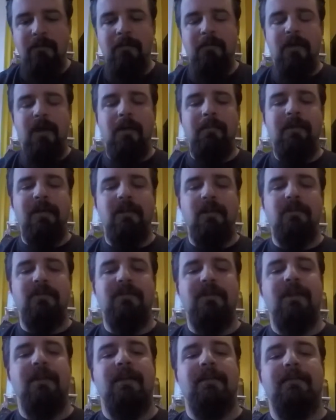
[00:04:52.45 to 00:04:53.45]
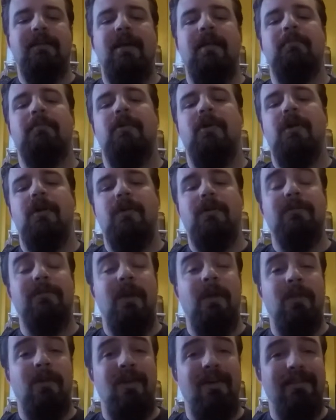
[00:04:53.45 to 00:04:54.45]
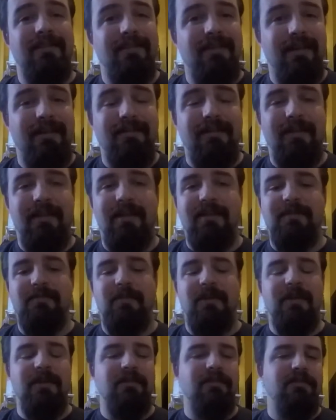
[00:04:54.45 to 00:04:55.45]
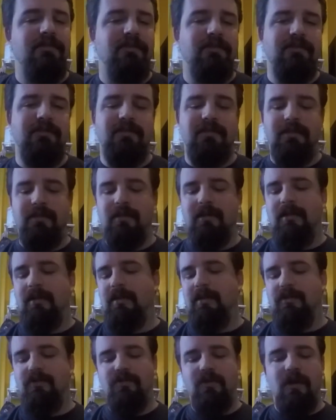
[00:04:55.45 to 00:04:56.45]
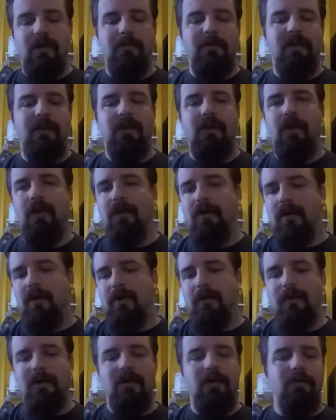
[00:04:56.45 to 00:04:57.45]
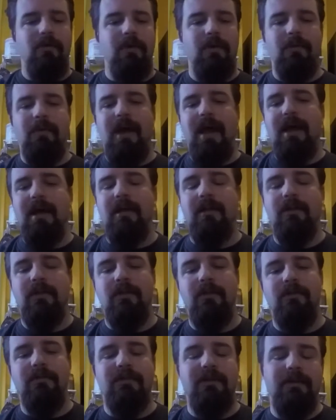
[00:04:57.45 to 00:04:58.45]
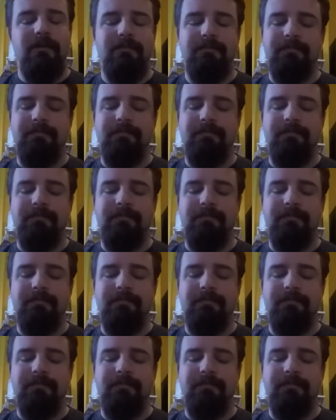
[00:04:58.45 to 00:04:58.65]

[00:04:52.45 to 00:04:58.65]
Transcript: I'm coming close to getting 10 bottles. I only got 6 of this because just in the trub and the cocoa, when you re-rack and lose it.